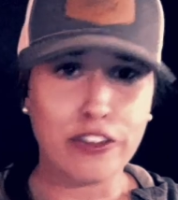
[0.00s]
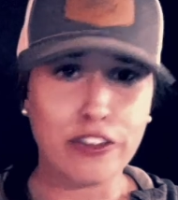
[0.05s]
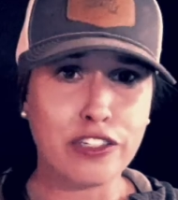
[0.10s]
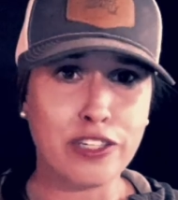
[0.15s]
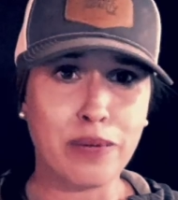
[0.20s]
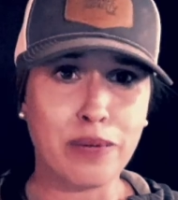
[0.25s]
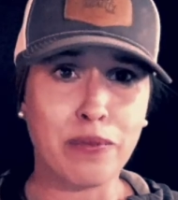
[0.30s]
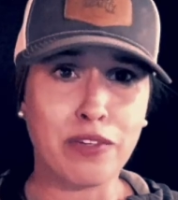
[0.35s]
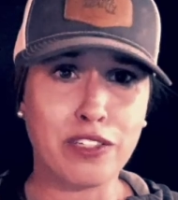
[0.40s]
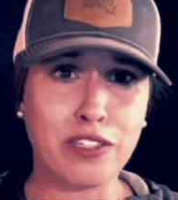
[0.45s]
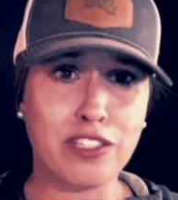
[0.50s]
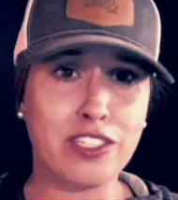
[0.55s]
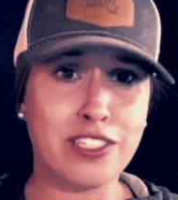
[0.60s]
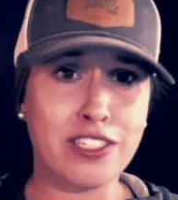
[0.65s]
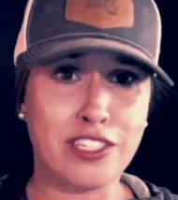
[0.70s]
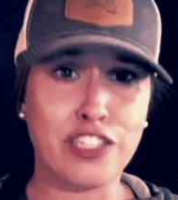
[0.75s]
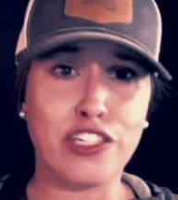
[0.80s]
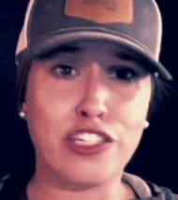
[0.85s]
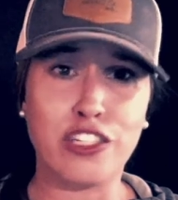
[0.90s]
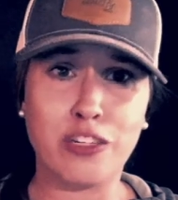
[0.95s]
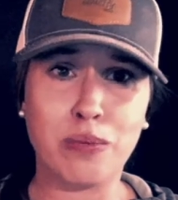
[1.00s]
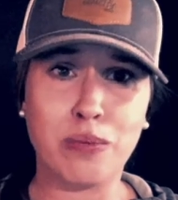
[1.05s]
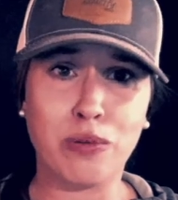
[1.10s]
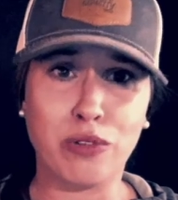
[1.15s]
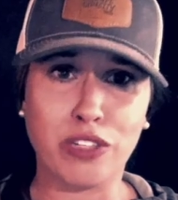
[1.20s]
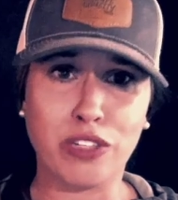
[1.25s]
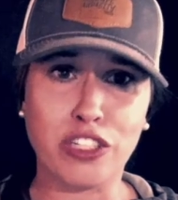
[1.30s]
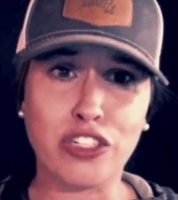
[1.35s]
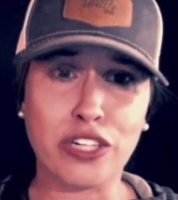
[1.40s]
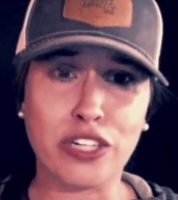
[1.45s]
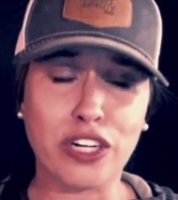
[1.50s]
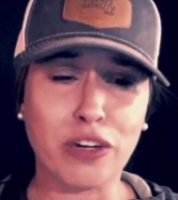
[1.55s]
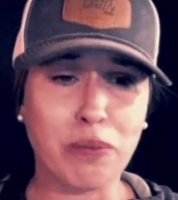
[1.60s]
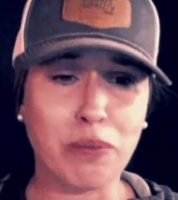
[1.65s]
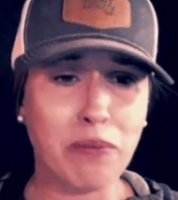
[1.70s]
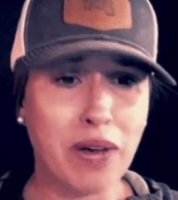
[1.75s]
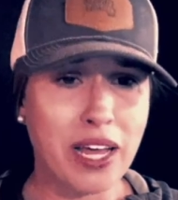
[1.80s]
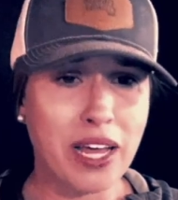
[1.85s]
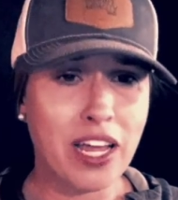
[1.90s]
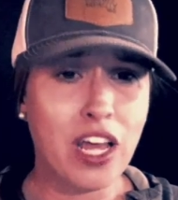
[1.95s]
someone's decision to pull the trigger,
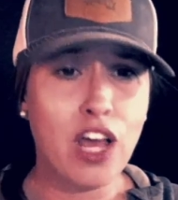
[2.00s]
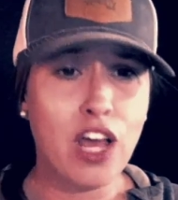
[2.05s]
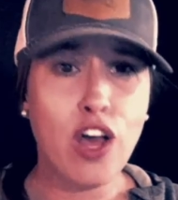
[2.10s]
but